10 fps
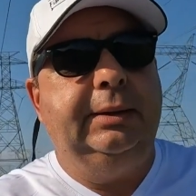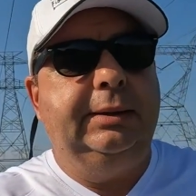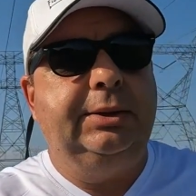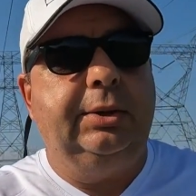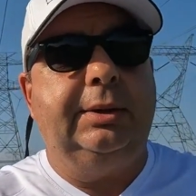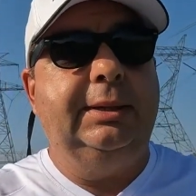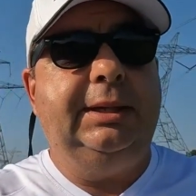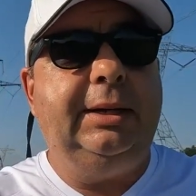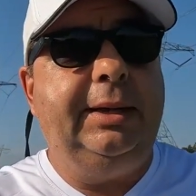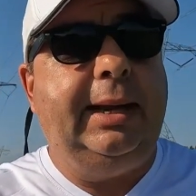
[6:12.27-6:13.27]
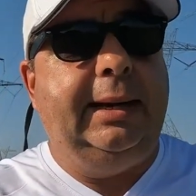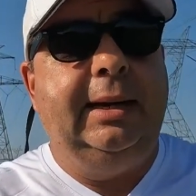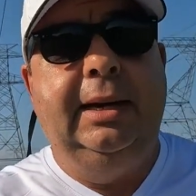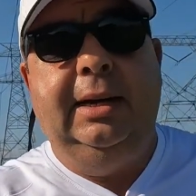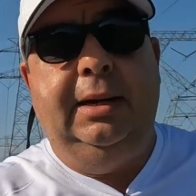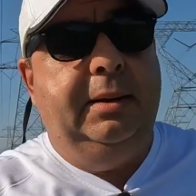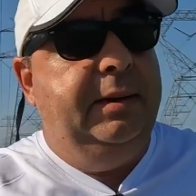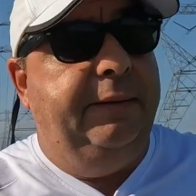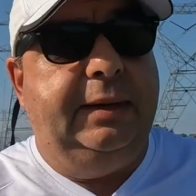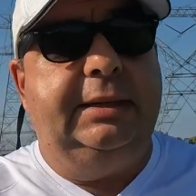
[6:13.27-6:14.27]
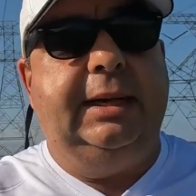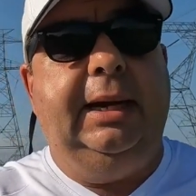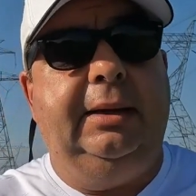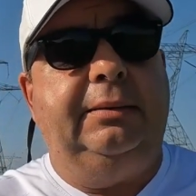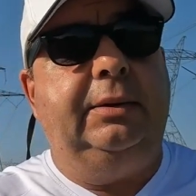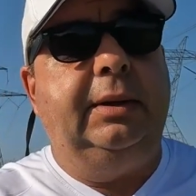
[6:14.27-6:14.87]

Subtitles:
So consider that. If they say